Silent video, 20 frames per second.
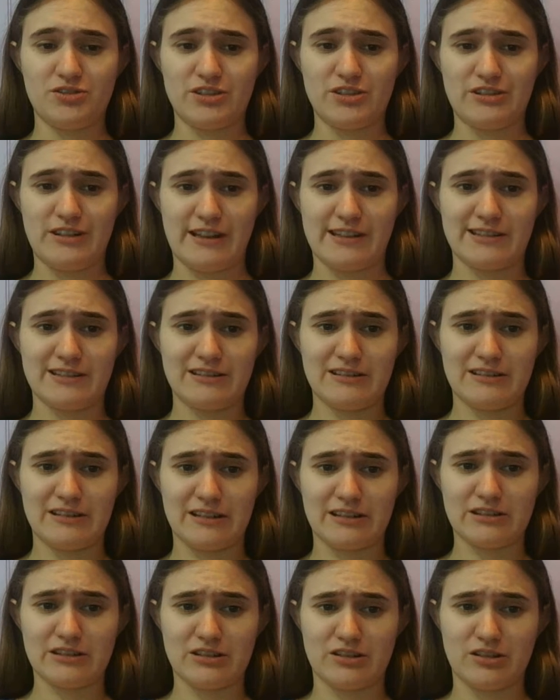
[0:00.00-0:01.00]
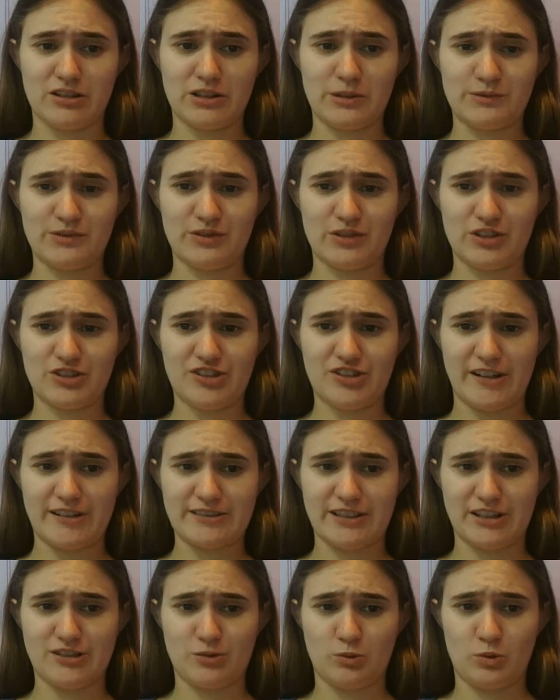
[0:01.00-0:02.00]
this as, like, the terms for
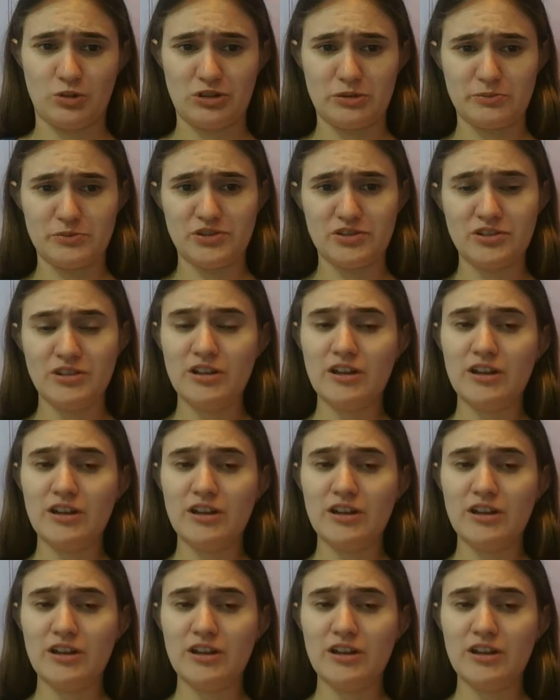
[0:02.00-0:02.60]
dragons, like worms.